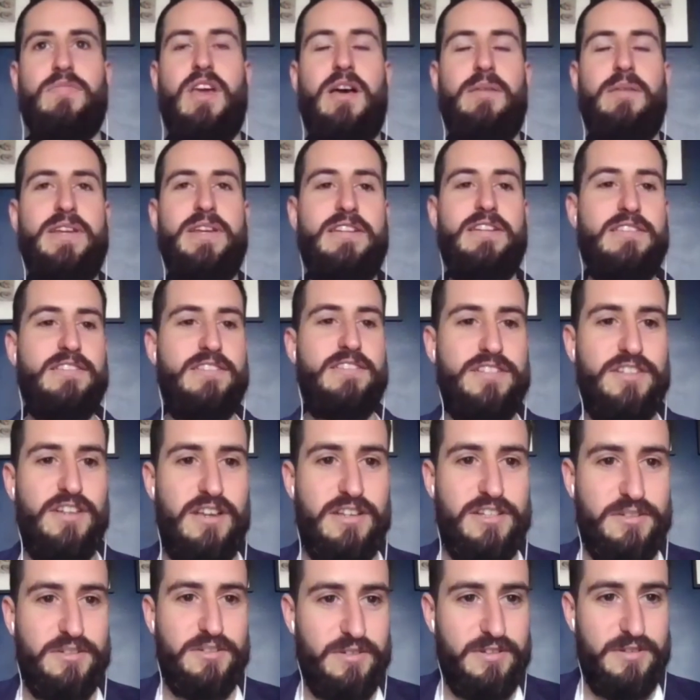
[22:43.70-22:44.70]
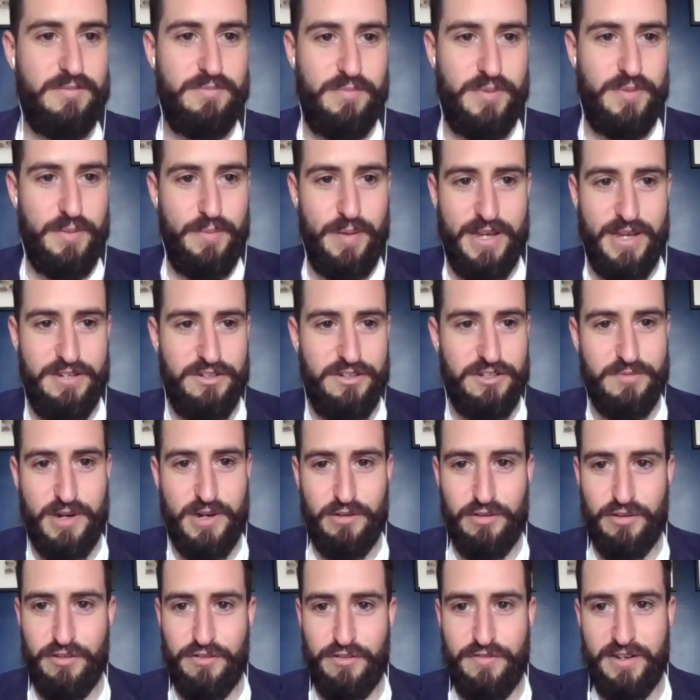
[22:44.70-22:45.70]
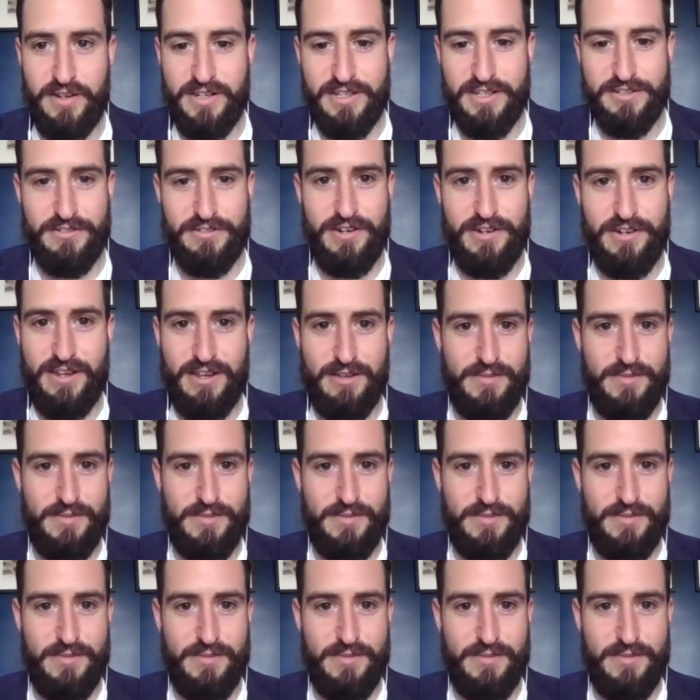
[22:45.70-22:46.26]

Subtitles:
I mean, desserts, pastries where all the fun is, right?